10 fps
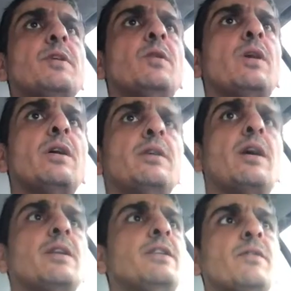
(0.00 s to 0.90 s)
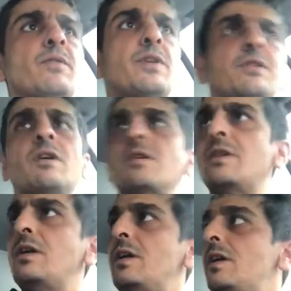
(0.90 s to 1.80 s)
I definitely dug
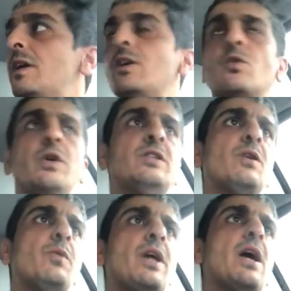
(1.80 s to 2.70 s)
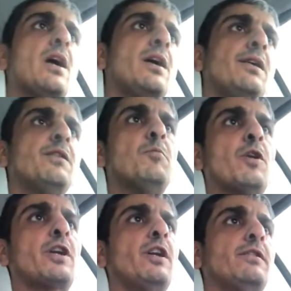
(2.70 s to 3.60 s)
the increase that we had in the
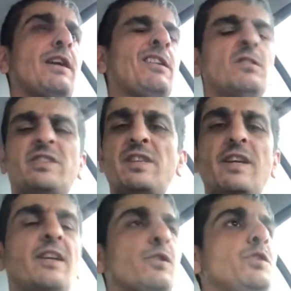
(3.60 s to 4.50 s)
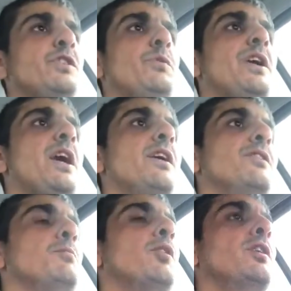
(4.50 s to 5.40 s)
market, that little slight increase that we had
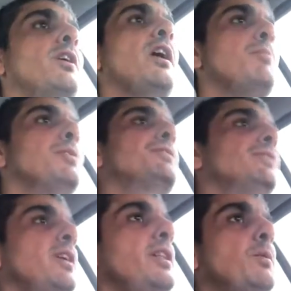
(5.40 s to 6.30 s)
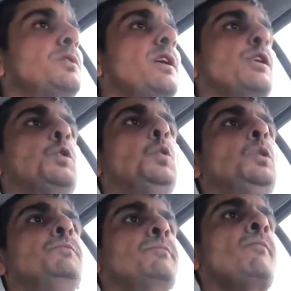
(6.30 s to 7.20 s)
in the market cap yesterday. That was kind of cool.